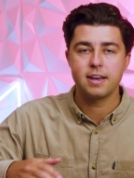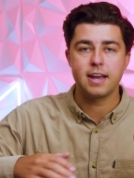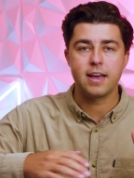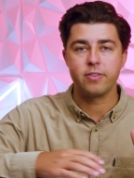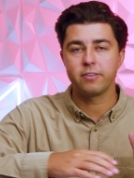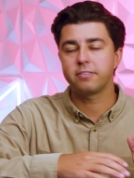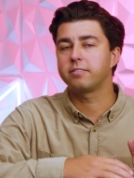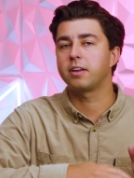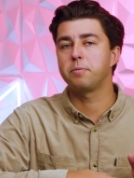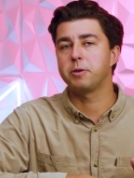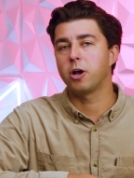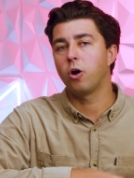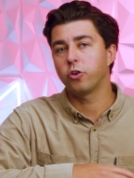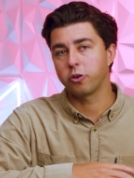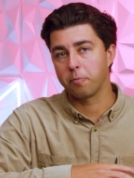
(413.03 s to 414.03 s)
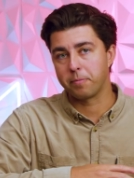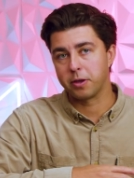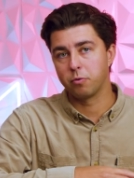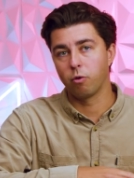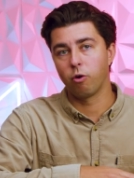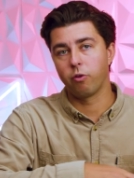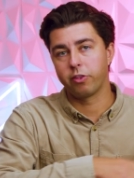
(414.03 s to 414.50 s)
And this is gonna be all your
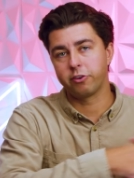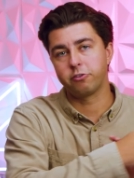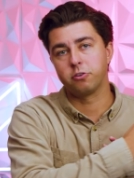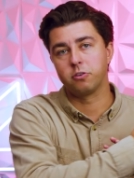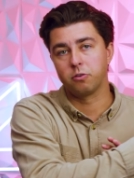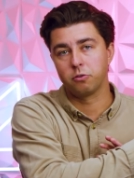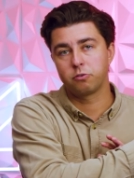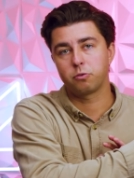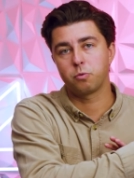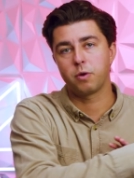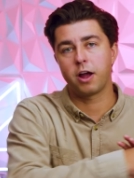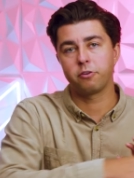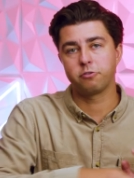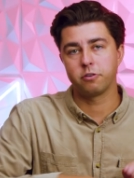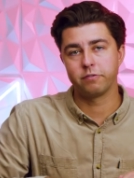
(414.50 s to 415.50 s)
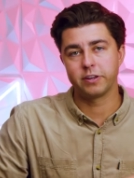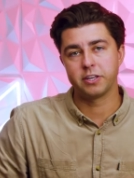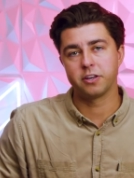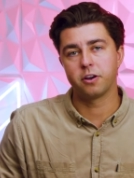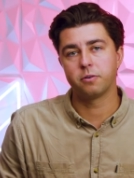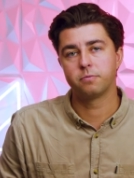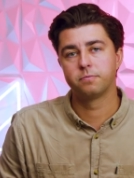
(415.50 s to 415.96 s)
B-roll that you use throughout your
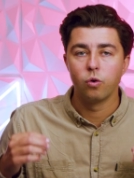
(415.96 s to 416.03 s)
video.